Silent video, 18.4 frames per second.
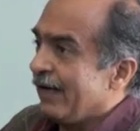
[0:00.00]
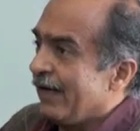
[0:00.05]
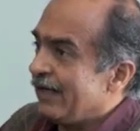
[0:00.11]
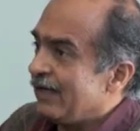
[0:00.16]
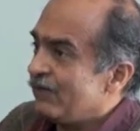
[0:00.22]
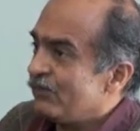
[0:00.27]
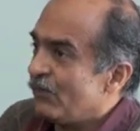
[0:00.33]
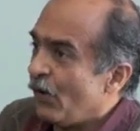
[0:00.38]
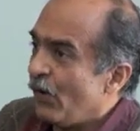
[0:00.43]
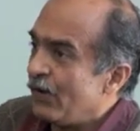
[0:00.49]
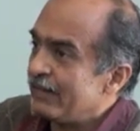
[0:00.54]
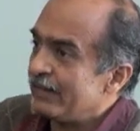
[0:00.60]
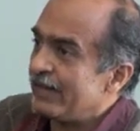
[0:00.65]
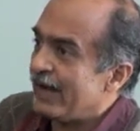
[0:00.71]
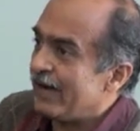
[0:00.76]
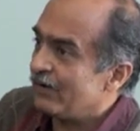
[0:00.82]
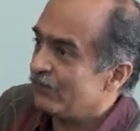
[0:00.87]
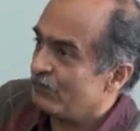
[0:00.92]
and if
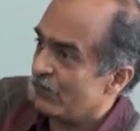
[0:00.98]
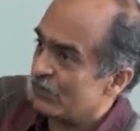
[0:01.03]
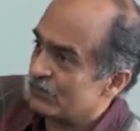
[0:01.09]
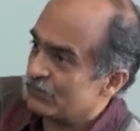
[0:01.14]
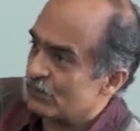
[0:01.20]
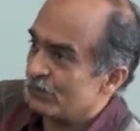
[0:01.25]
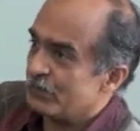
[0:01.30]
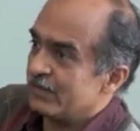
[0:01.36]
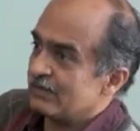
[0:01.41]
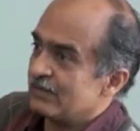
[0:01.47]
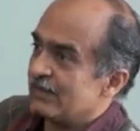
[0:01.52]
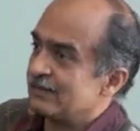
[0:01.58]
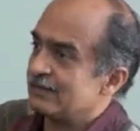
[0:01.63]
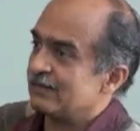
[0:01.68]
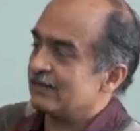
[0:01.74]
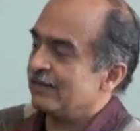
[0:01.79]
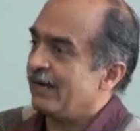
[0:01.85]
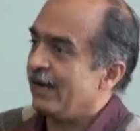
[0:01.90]
all that was to be
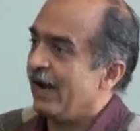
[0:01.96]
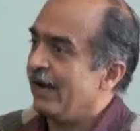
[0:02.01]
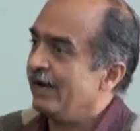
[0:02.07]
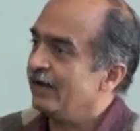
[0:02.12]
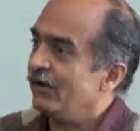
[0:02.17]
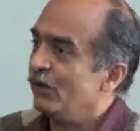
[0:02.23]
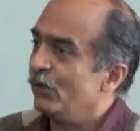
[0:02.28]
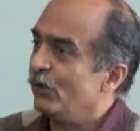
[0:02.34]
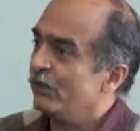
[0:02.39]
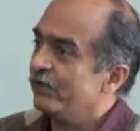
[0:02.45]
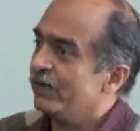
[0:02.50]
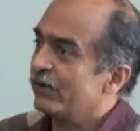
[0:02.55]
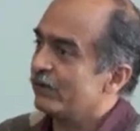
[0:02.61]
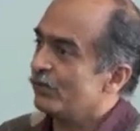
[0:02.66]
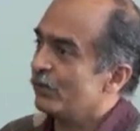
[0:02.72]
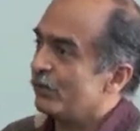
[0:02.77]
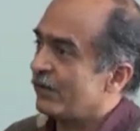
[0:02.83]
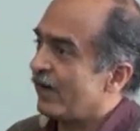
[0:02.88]
just handed
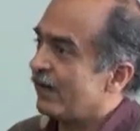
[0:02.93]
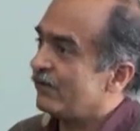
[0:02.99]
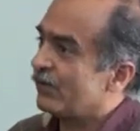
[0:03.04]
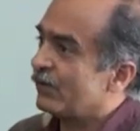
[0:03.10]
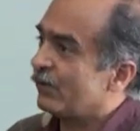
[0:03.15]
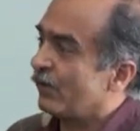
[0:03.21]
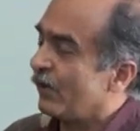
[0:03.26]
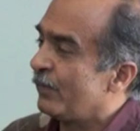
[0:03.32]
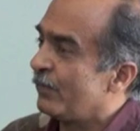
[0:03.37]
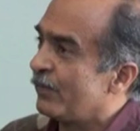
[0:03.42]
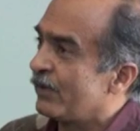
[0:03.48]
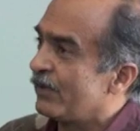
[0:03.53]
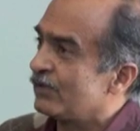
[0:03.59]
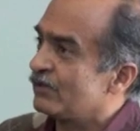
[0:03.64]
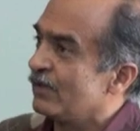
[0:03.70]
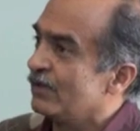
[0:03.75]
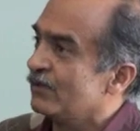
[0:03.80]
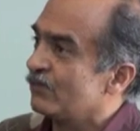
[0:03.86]
over to private
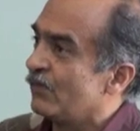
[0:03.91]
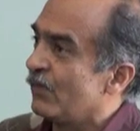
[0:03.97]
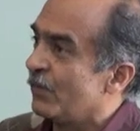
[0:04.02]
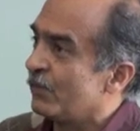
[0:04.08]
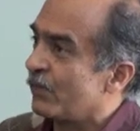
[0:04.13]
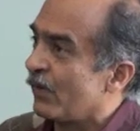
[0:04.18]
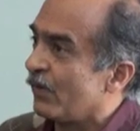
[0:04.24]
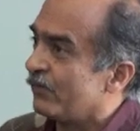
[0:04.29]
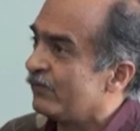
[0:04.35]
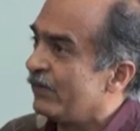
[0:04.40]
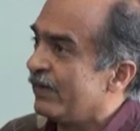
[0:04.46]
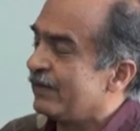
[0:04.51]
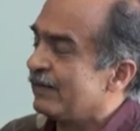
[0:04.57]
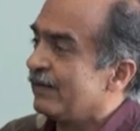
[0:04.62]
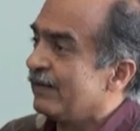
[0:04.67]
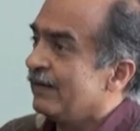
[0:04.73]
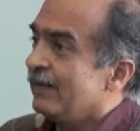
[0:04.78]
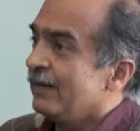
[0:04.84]
corporations for
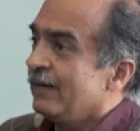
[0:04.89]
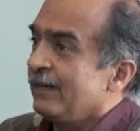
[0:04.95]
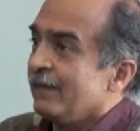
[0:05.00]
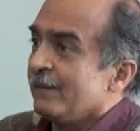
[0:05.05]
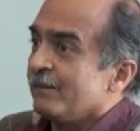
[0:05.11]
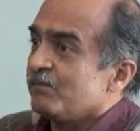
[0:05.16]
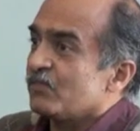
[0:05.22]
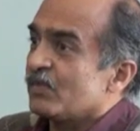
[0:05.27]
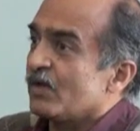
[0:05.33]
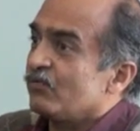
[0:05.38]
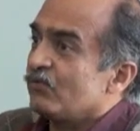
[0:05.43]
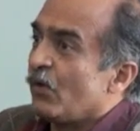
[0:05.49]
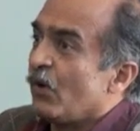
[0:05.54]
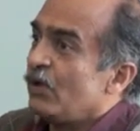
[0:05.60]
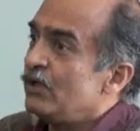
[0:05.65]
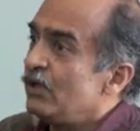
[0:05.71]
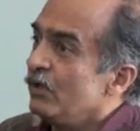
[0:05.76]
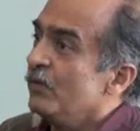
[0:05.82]
profit, the
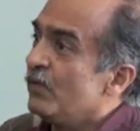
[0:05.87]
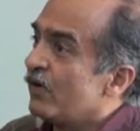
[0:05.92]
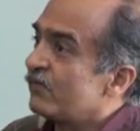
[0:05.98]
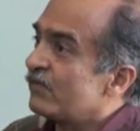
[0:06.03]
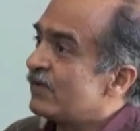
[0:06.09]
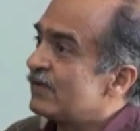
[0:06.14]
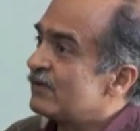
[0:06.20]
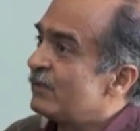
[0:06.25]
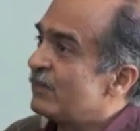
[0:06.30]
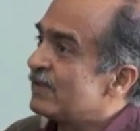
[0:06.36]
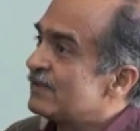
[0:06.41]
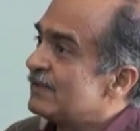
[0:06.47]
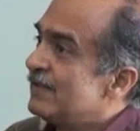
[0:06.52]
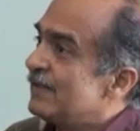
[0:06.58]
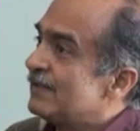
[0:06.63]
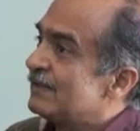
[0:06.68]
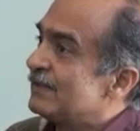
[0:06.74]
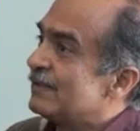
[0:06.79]
volume of this
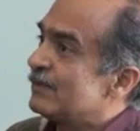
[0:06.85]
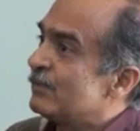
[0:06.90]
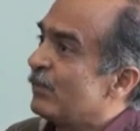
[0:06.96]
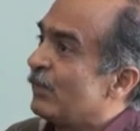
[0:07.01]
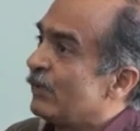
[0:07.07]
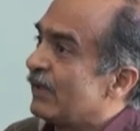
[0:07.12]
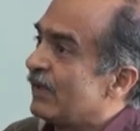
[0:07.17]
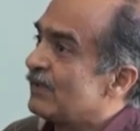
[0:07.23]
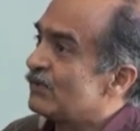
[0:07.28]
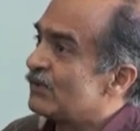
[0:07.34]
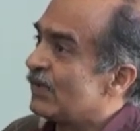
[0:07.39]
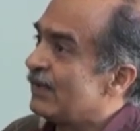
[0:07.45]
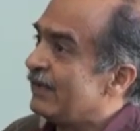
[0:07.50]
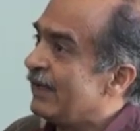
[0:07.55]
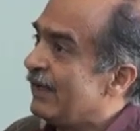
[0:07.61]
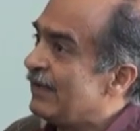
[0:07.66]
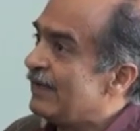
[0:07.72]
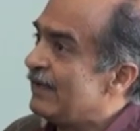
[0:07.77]
business is
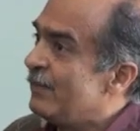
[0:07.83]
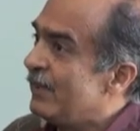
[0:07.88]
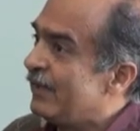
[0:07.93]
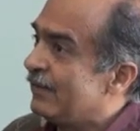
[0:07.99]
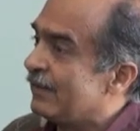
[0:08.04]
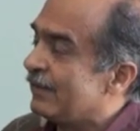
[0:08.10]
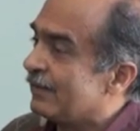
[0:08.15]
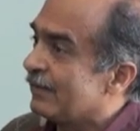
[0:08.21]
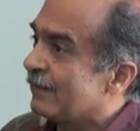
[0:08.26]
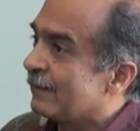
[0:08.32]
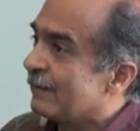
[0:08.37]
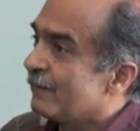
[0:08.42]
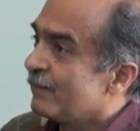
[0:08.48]
potentially unlimited.